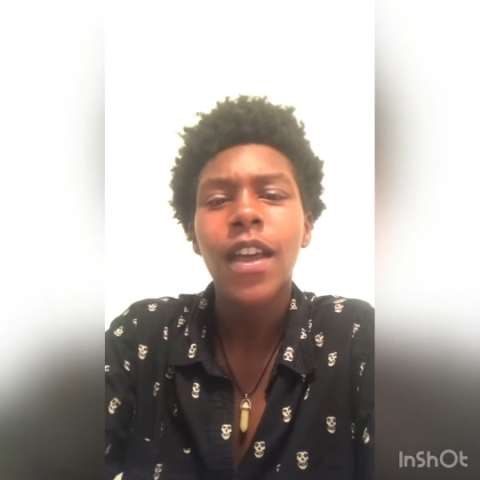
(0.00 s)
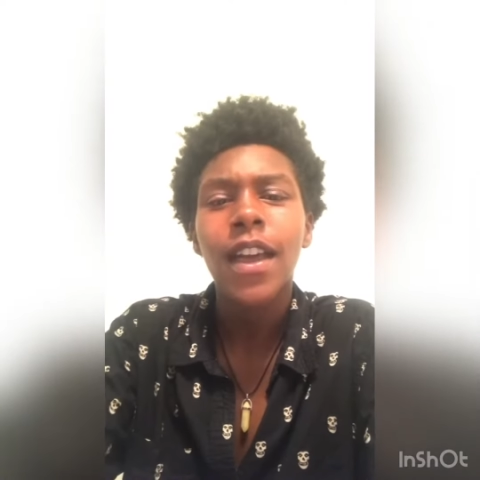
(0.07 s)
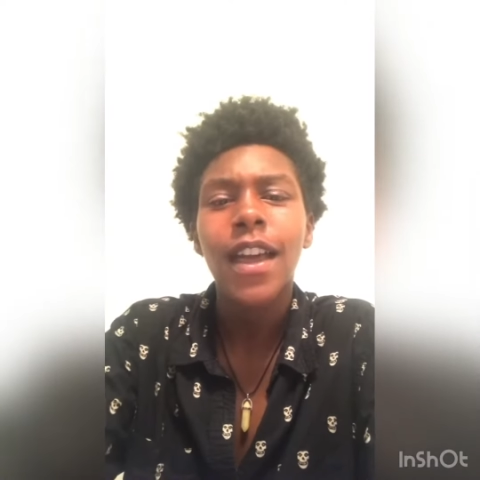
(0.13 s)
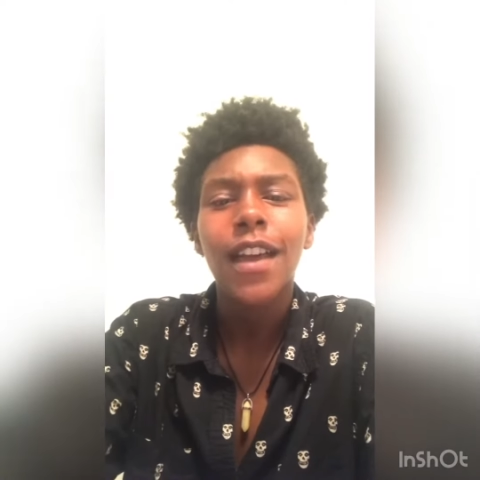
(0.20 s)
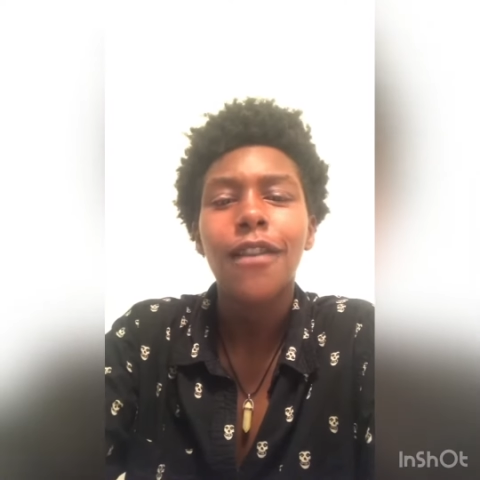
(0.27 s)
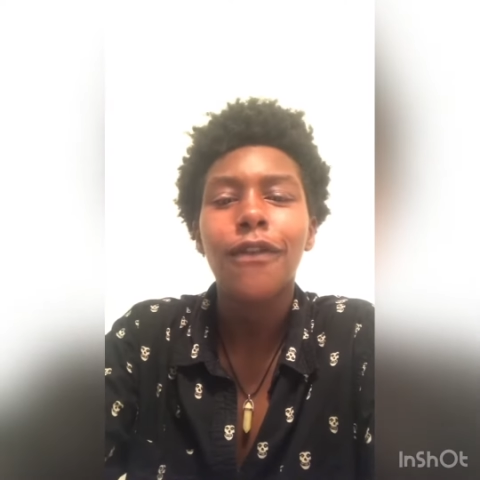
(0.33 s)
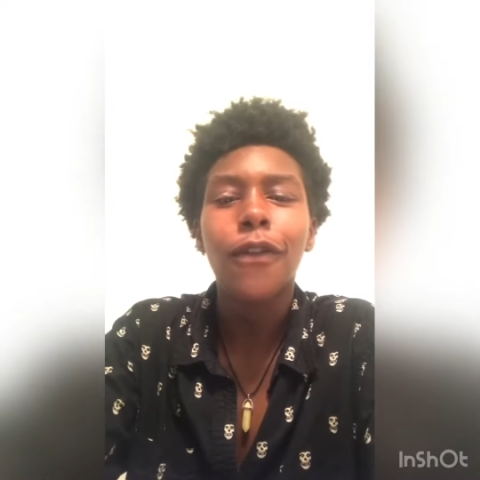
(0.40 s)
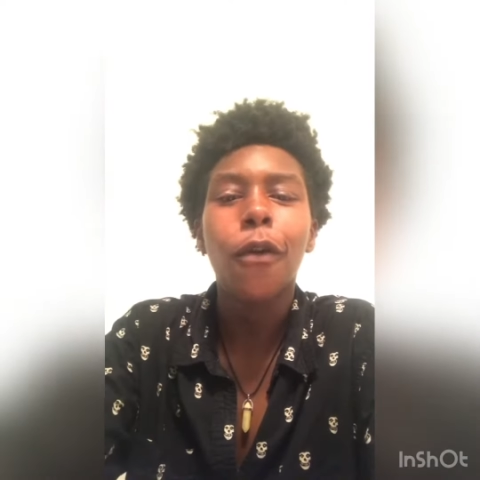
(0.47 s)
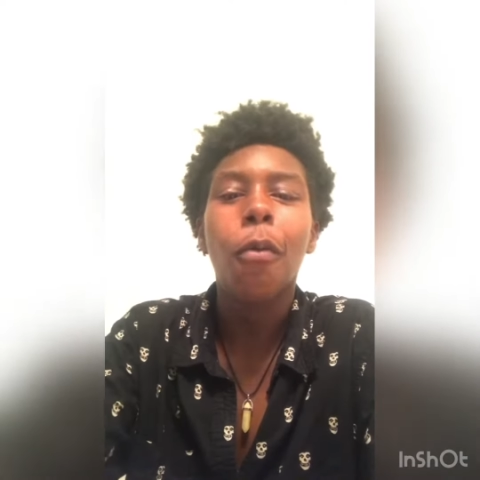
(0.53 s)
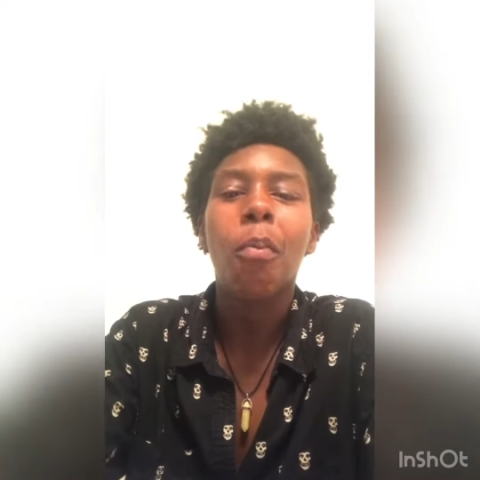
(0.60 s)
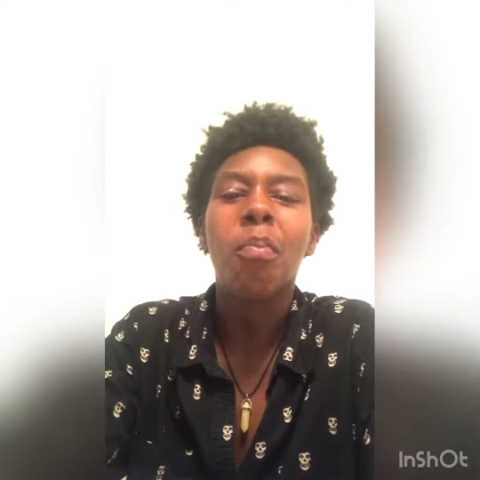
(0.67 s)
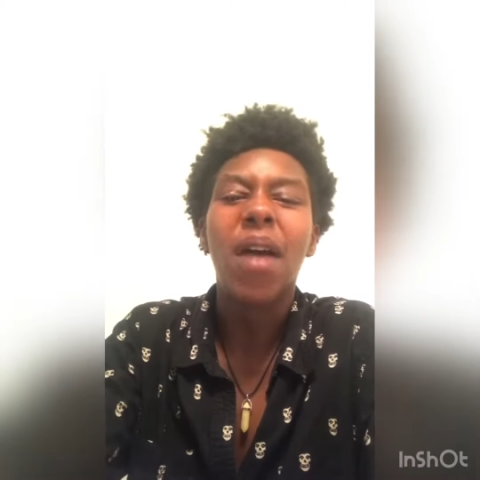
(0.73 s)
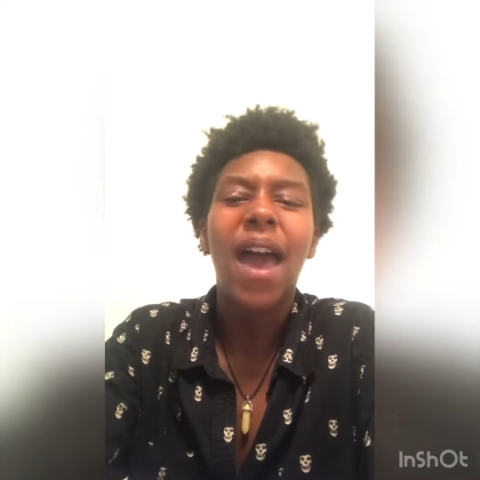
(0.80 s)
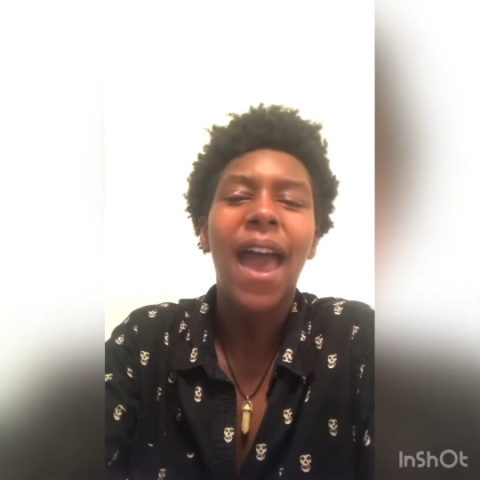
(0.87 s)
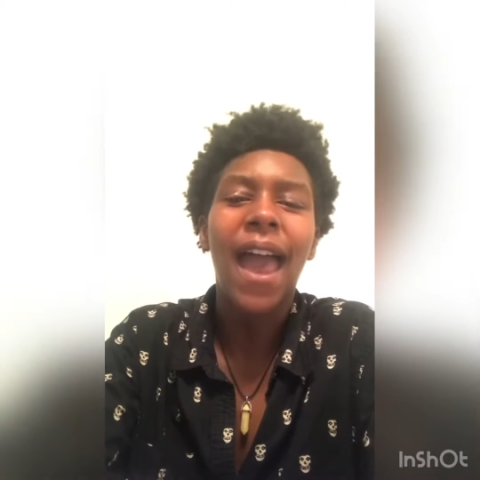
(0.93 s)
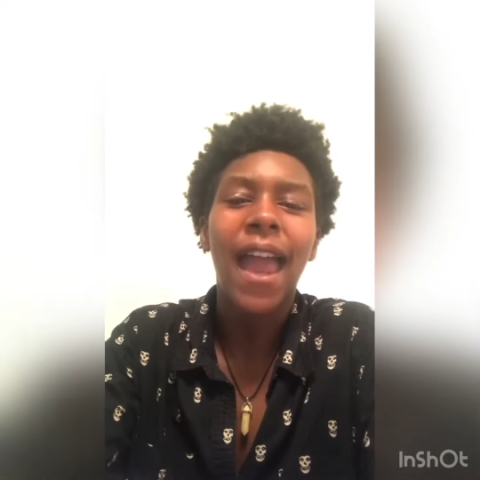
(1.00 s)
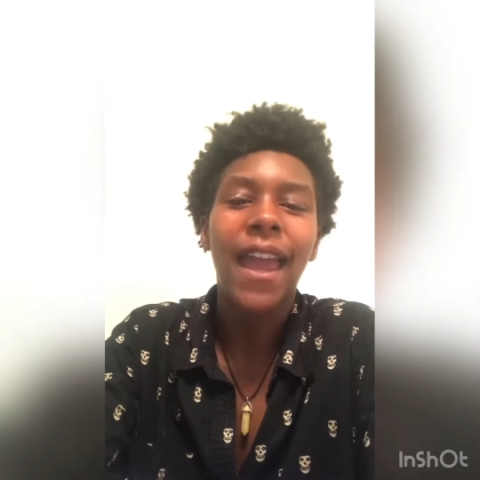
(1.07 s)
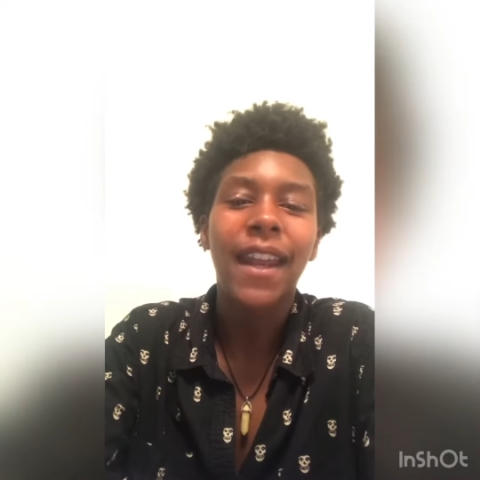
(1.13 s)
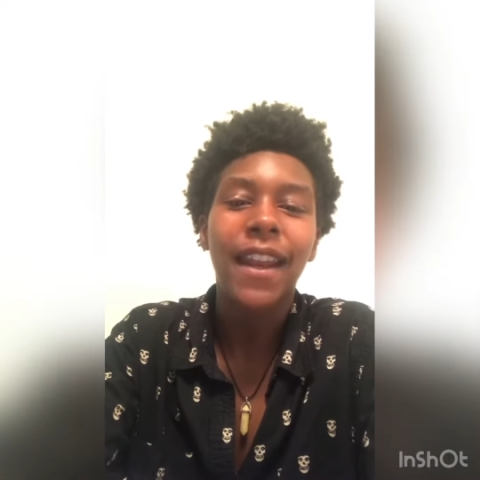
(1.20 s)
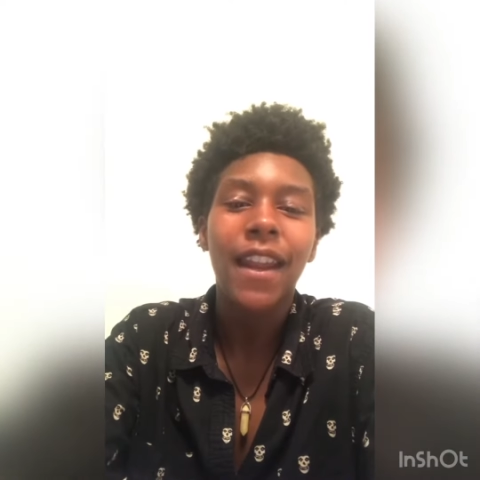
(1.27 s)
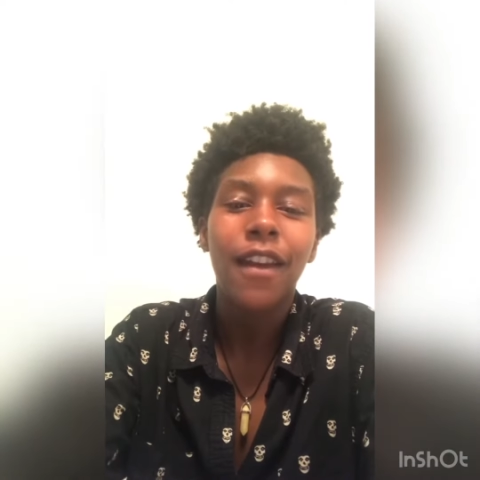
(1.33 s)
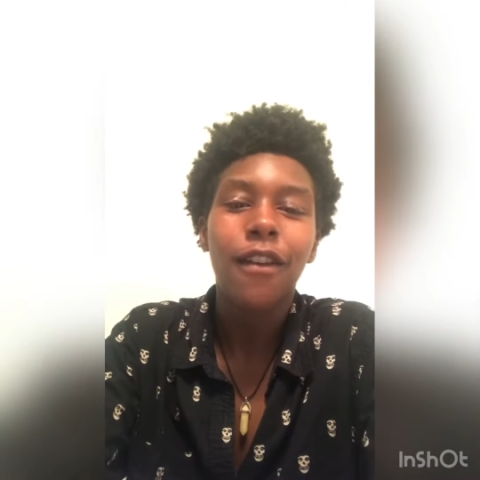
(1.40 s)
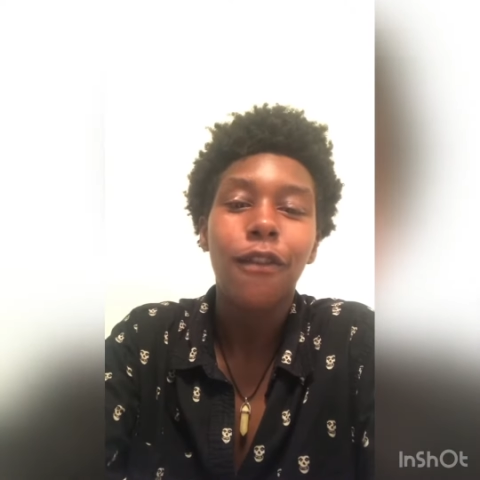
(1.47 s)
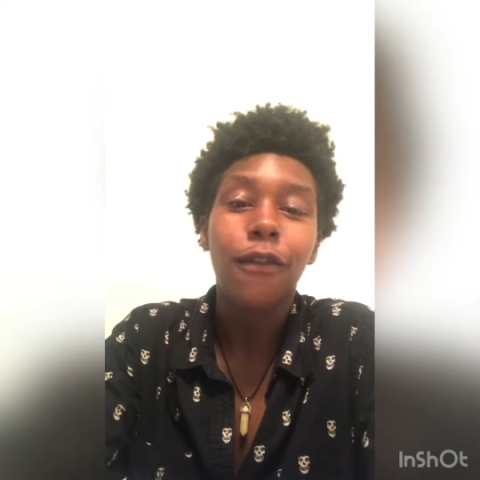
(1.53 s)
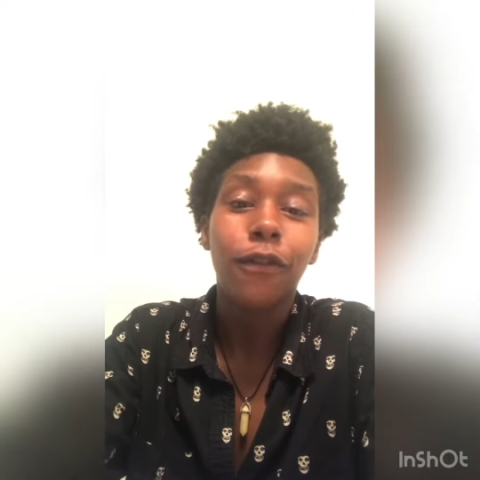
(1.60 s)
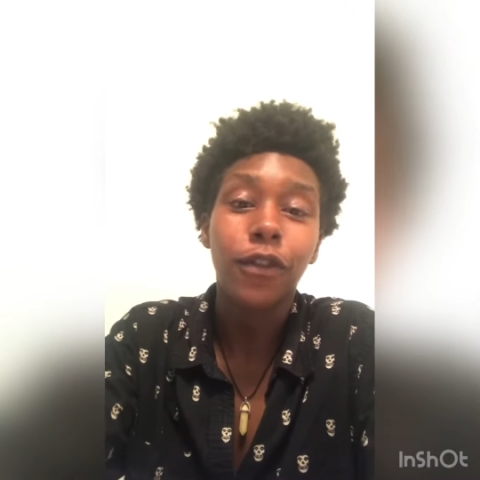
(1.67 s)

feel bad for